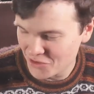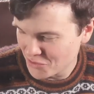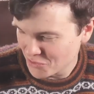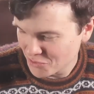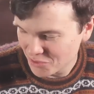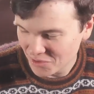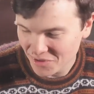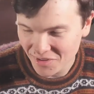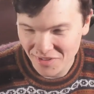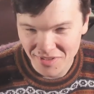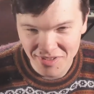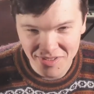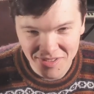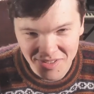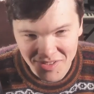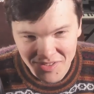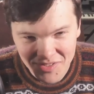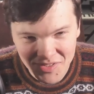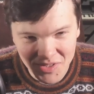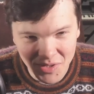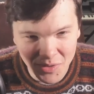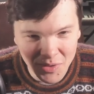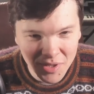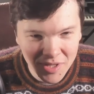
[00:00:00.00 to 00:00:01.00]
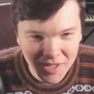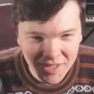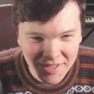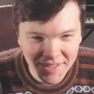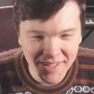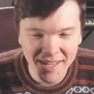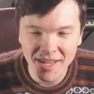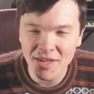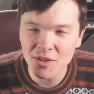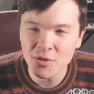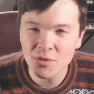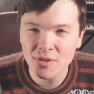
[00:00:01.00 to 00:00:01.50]
Cool. So
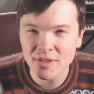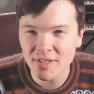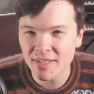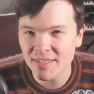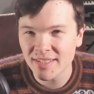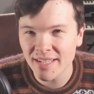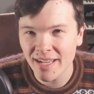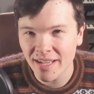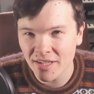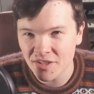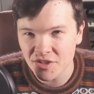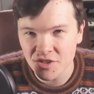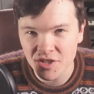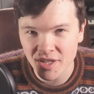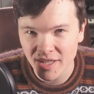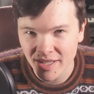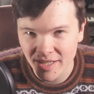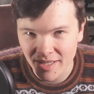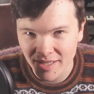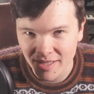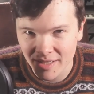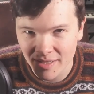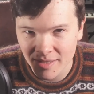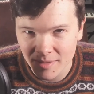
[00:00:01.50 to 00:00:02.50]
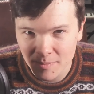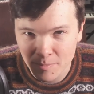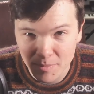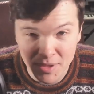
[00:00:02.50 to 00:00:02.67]
yeah, you can attach a